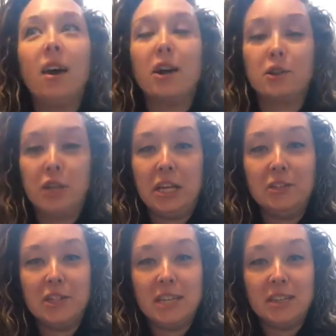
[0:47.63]
are
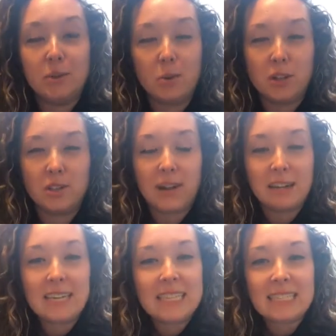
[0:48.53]
changing the world
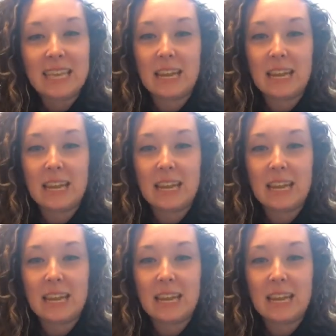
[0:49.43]
around us.